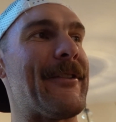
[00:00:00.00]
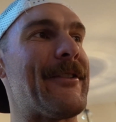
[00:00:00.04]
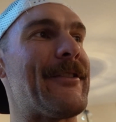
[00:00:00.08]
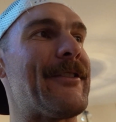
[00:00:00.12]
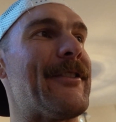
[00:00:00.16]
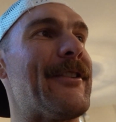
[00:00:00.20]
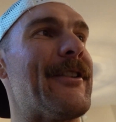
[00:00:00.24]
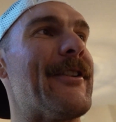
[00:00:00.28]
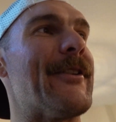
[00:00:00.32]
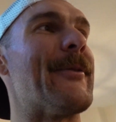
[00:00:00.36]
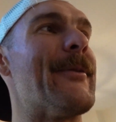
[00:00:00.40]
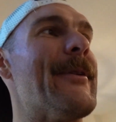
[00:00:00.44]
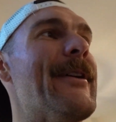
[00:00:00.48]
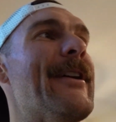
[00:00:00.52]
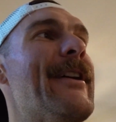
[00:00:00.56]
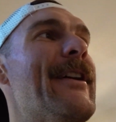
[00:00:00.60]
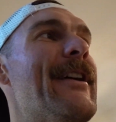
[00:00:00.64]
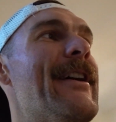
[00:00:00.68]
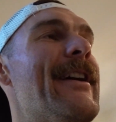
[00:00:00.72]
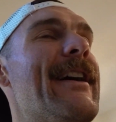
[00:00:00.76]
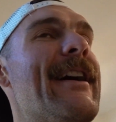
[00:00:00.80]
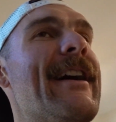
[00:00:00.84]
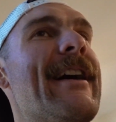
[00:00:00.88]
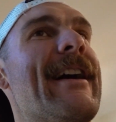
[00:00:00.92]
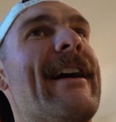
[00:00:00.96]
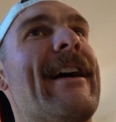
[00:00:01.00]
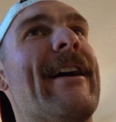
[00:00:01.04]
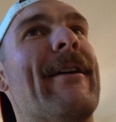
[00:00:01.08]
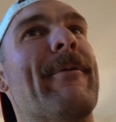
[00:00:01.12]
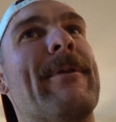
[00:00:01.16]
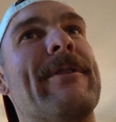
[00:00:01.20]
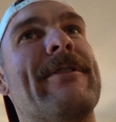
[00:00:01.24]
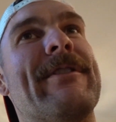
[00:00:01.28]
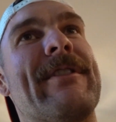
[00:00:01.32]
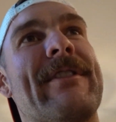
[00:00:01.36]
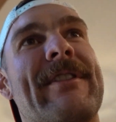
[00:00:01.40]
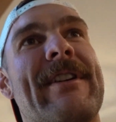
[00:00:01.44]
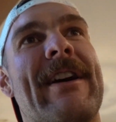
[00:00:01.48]
So
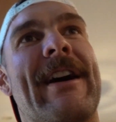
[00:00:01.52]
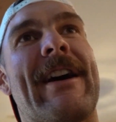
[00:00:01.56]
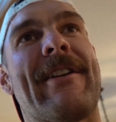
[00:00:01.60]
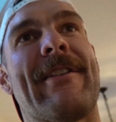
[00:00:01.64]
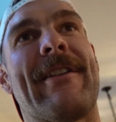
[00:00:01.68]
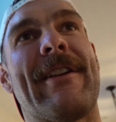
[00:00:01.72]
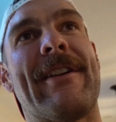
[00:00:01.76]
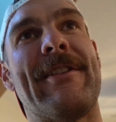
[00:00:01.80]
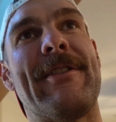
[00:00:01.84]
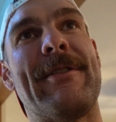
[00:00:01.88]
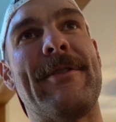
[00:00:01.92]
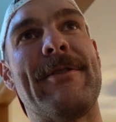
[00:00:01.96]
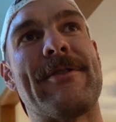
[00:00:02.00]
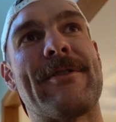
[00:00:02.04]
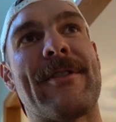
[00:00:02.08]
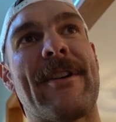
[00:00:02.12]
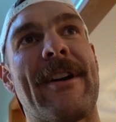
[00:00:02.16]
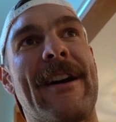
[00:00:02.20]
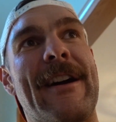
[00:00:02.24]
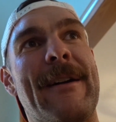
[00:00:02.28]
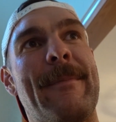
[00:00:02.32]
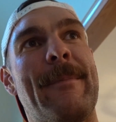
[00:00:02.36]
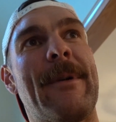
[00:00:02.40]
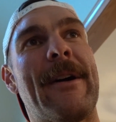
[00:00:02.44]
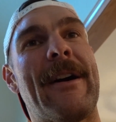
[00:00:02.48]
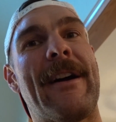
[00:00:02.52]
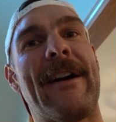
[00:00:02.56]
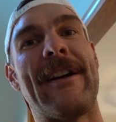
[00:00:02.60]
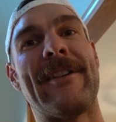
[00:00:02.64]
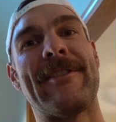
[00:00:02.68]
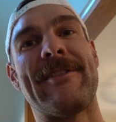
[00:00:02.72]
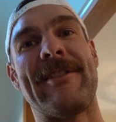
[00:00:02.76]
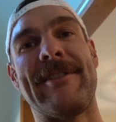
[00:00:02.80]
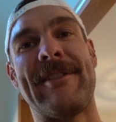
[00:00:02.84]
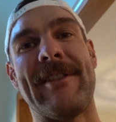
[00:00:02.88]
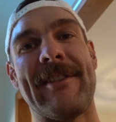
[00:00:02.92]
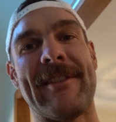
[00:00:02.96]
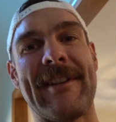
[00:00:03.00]
we just got her a new tri bike.
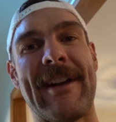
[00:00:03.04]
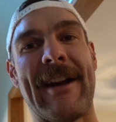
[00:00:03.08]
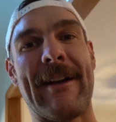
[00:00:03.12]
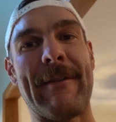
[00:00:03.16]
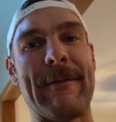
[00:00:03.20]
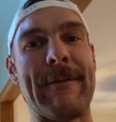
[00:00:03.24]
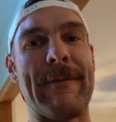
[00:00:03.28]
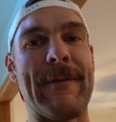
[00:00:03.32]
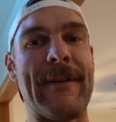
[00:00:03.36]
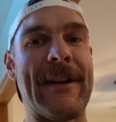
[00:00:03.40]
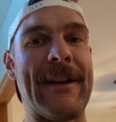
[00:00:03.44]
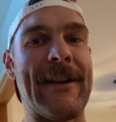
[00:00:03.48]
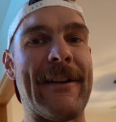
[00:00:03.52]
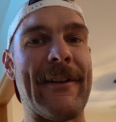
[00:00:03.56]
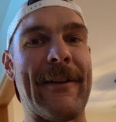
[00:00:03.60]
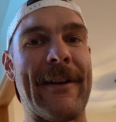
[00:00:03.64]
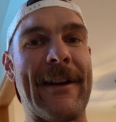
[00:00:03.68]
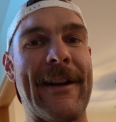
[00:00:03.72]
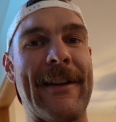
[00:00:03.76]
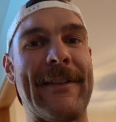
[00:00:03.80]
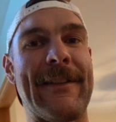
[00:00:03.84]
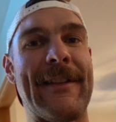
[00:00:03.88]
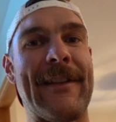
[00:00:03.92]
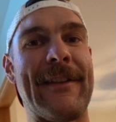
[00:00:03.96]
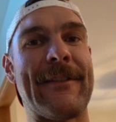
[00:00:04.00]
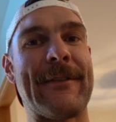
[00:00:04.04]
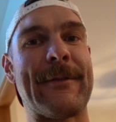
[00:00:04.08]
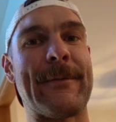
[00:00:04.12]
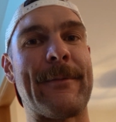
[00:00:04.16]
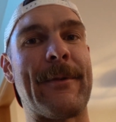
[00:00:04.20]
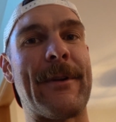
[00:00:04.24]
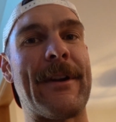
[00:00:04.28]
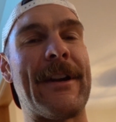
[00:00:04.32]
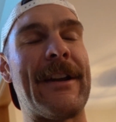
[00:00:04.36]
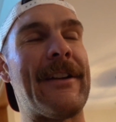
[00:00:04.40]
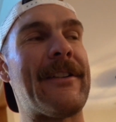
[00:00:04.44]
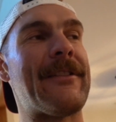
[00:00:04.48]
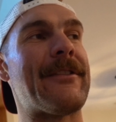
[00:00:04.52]
She just got fitted on it this
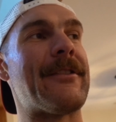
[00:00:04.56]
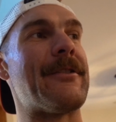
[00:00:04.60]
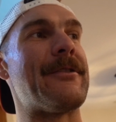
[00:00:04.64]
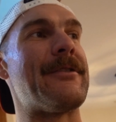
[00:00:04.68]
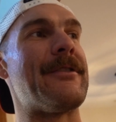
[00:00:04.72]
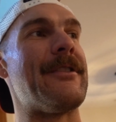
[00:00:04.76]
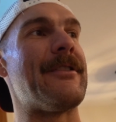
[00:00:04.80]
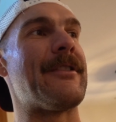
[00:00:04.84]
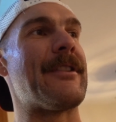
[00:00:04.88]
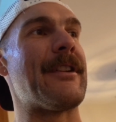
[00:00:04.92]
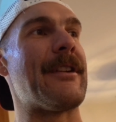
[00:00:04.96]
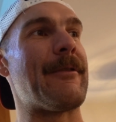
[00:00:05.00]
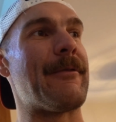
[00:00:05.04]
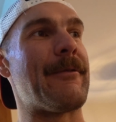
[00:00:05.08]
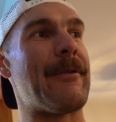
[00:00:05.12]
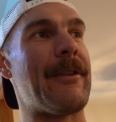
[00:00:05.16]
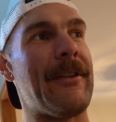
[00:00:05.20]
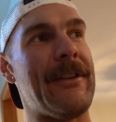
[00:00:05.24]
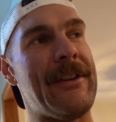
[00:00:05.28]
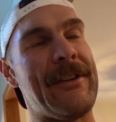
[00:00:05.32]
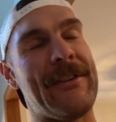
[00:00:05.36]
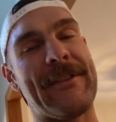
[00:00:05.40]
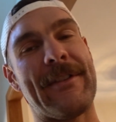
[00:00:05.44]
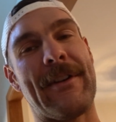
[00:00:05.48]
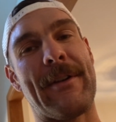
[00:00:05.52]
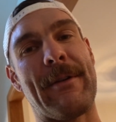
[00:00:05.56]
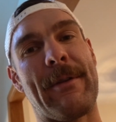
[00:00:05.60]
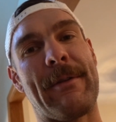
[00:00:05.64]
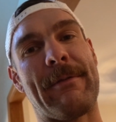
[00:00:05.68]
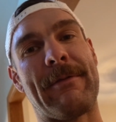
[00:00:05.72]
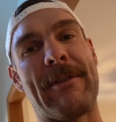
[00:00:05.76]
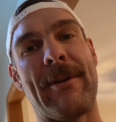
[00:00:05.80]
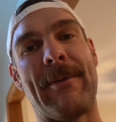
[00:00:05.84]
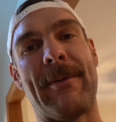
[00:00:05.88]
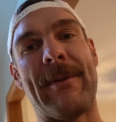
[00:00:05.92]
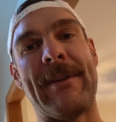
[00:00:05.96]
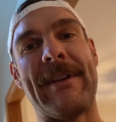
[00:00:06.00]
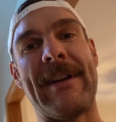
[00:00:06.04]
week, so she's going to really start
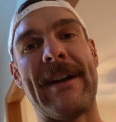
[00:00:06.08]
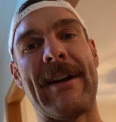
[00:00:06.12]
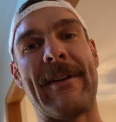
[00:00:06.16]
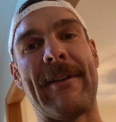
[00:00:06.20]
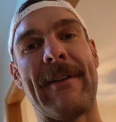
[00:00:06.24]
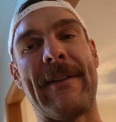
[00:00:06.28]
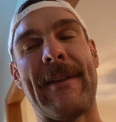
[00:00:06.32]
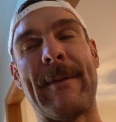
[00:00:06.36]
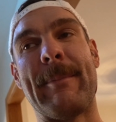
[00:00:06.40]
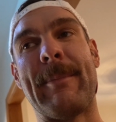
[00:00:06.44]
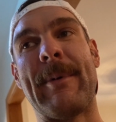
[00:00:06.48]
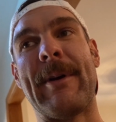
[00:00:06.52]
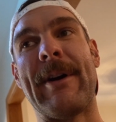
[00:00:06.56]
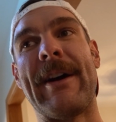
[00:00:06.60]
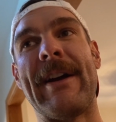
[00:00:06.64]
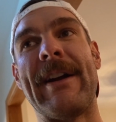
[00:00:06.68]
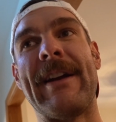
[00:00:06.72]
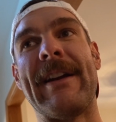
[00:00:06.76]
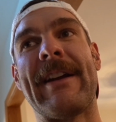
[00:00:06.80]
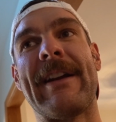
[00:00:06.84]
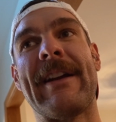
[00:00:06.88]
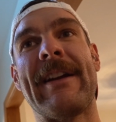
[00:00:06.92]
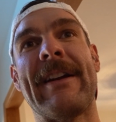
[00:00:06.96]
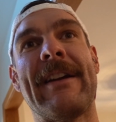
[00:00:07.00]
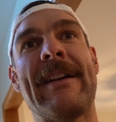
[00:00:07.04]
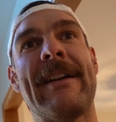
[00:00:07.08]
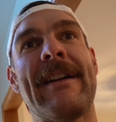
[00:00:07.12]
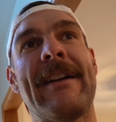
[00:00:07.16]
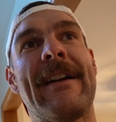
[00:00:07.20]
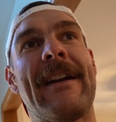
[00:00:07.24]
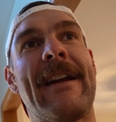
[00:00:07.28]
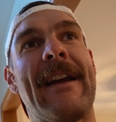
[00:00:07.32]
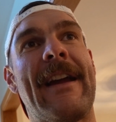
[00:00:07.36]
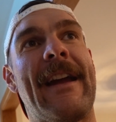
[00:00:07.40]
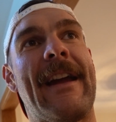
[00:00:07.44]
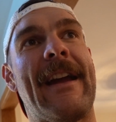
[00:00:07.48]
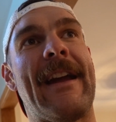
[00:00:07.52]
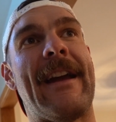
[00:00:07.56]
throwing down on the bike.
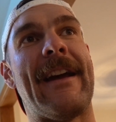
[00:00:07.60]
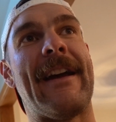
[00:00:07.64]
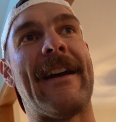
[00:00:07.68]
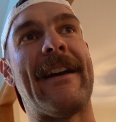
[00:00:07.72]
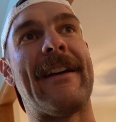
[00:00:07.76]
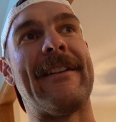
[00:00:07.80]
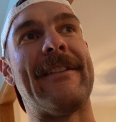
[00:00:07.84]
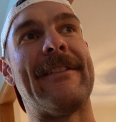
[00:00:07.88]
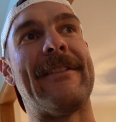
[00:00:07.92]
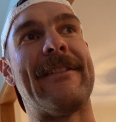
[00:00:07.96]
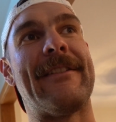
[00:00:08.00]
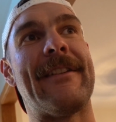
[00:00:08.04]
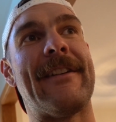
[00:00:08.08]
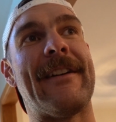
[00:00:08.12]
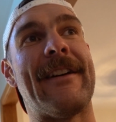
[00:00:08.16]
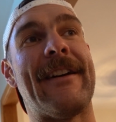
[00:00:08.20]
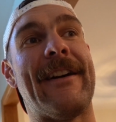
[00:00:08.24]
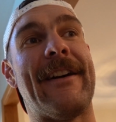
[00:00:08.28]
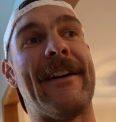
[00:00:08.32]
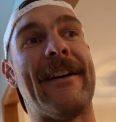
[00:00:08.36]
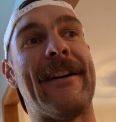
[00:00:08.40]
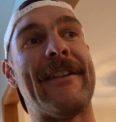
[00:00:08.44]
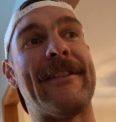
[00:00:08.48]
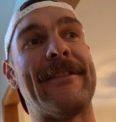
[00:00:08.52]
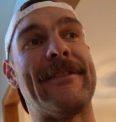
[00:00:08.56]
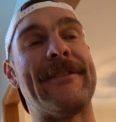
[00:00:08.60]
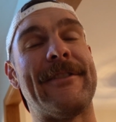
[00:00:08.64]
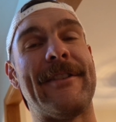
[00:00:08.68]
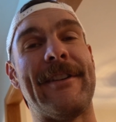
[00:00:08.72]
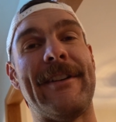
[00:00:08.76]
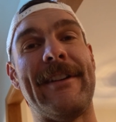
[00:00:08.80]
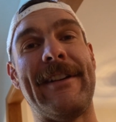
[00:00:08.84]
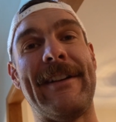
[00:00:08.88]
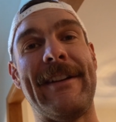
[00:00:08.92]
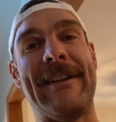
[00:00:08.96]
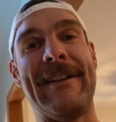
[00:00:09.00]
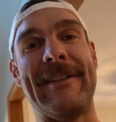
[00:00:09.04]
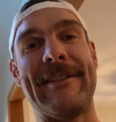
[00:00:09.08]
And
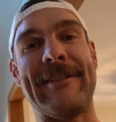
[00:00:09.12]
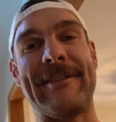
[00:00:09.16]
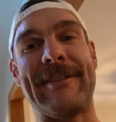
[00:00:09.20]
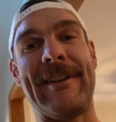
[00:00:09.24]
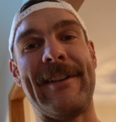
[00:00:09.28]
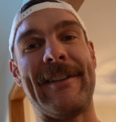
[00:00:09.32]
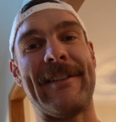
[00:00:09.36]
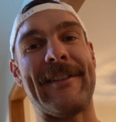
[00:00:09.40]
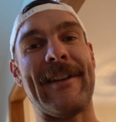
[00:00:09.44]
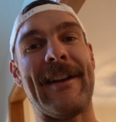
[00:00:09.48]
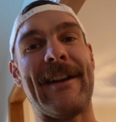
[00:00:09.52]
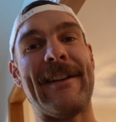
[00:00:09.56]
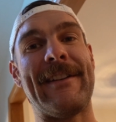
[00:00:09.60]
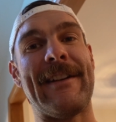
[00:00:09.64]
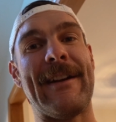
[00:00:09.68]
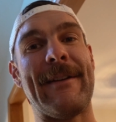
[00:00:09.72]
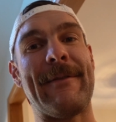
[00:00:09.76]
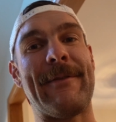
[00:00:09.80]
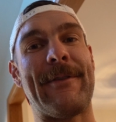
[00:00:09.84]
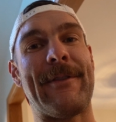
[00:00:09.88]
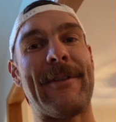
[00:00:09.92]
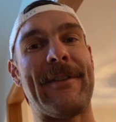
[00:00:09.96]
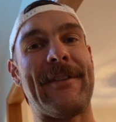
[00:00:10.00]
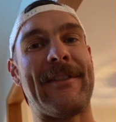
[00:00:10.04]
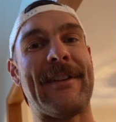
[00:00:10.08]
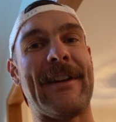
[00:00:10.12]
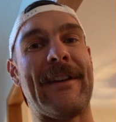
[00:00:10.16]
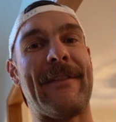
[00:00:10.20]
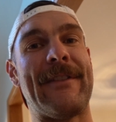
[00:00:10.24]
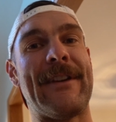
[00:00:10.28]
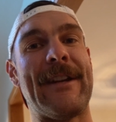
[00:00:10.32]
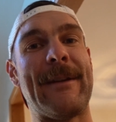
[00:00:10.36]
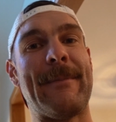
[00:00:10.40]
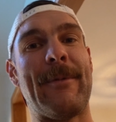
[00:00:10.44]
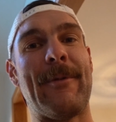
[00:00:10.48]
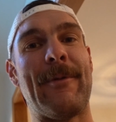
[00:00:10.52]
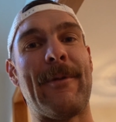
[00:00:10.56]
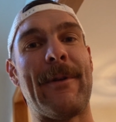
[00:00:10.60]
she signed up for a
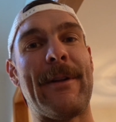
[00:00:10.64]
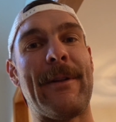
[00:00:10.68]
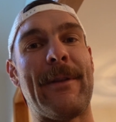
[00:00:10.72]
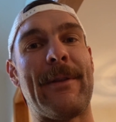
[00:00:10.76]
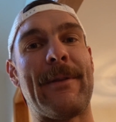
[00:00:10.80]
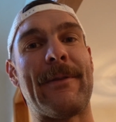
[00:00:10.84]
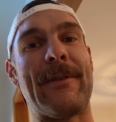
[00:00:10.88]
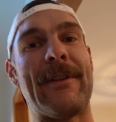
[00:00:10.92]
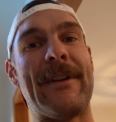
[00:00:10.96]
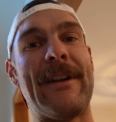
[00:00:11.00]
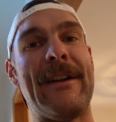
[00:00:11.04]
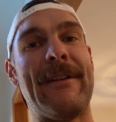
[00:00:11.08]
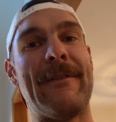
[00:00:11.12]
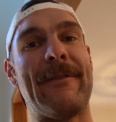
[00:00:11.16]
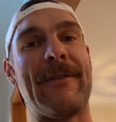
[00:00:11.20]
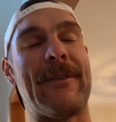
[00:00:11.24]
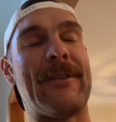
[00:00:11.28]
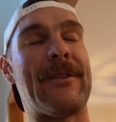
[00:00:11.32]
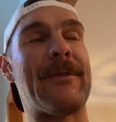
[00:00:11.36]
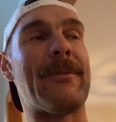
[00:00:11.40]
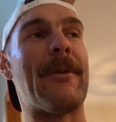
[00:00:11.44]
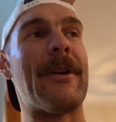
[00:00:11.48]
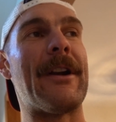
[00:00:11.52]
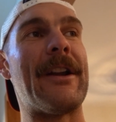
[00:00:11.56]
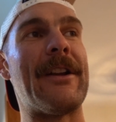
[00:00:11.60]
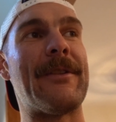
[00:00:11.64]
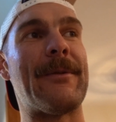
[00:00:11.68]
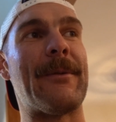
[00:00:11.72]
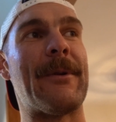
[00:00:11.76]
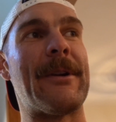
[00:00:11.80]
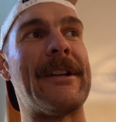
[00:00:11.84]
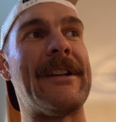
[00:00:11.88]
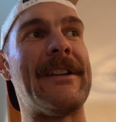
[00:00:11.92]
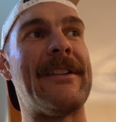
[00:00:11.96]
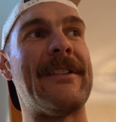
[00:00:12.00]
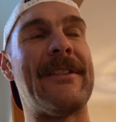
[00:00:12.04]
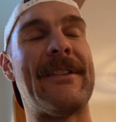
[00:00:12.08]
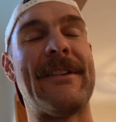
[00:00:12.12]
70.3 for
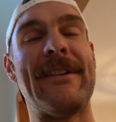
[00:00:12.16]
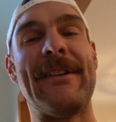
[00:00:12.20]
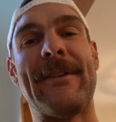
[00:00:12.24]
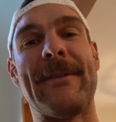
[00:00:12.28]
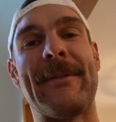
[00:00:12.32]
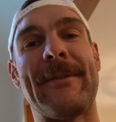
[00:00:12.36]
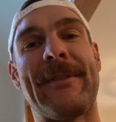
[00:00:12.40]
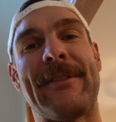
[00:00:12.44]
2022.